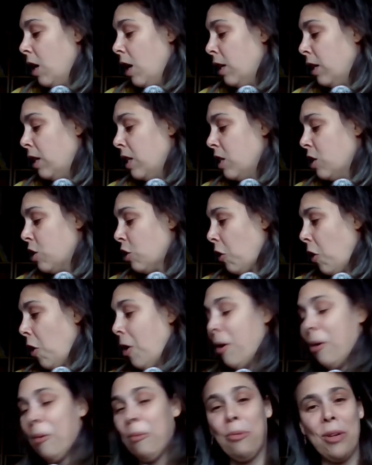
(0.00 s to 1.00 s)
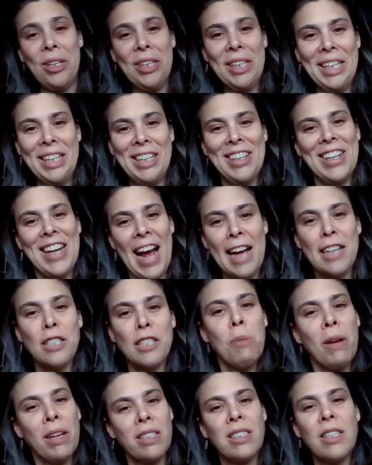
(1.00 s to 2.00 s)
These are all really good
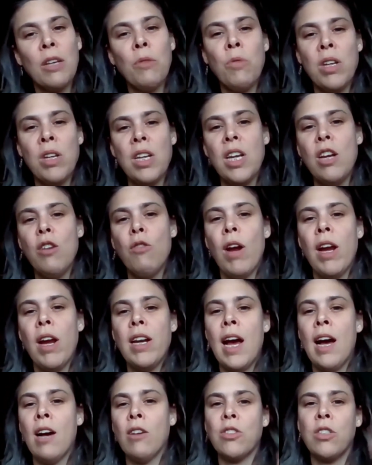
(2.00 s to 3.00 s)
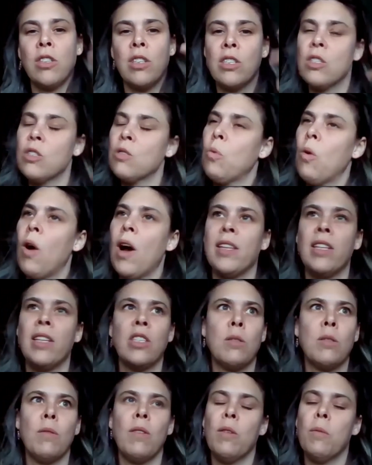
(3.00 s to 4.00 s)
aspects that we need right now. So this is why
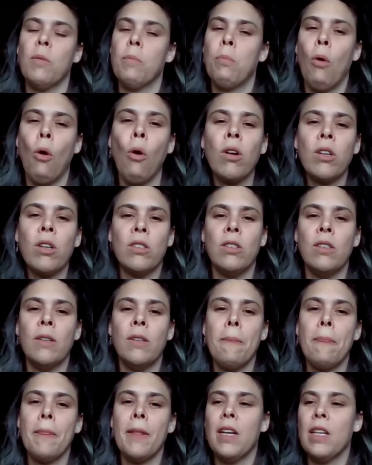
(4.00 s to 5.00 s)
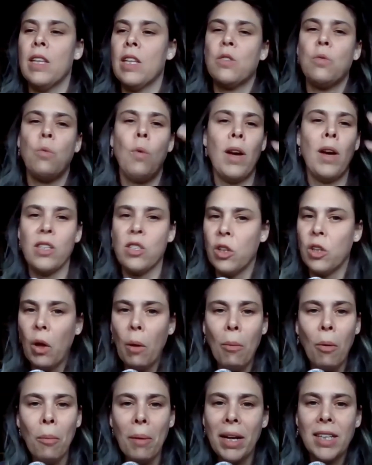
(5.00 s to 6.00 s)
this portal, this is why this
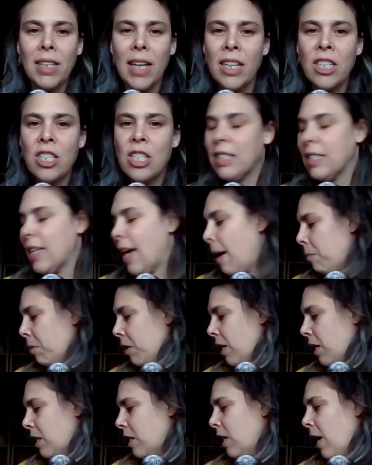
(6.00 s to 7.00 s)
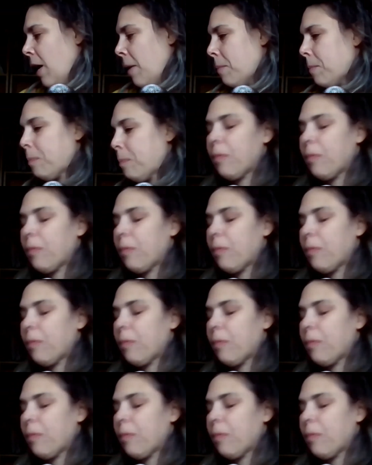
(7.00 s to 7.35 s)
global meditation is happening today.